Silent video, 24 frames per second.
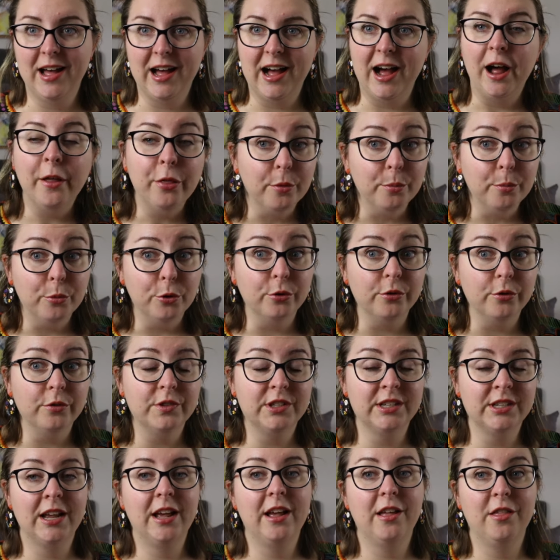other
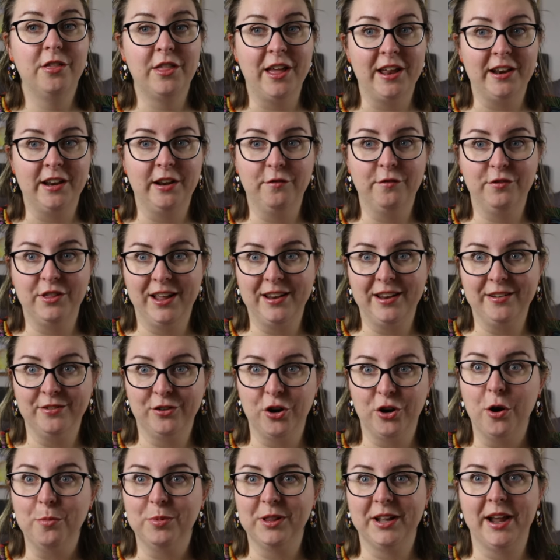moves that have then
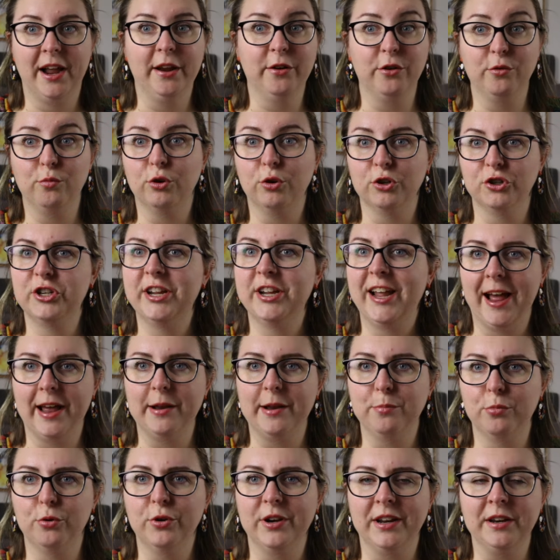complicated what she
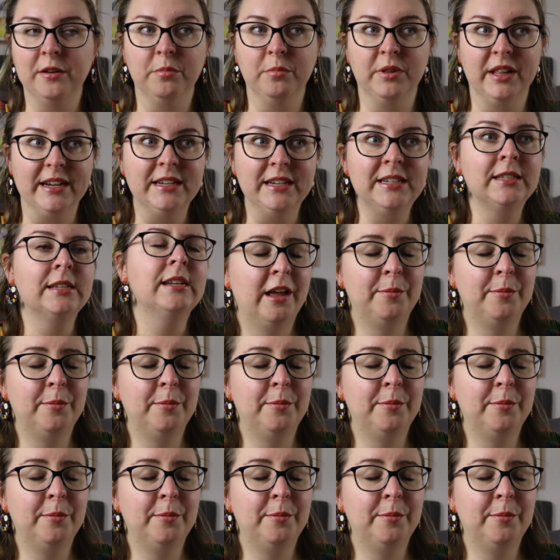had put in place.